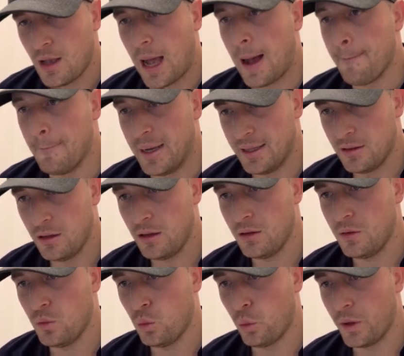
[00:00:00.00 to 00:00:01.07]
a metal
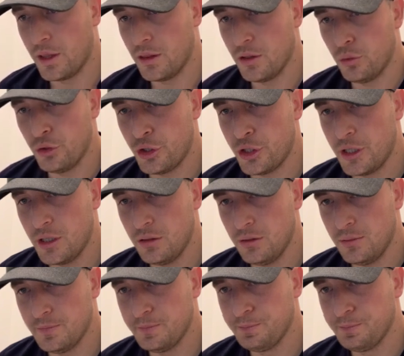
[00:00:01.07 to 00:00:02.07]
window shield.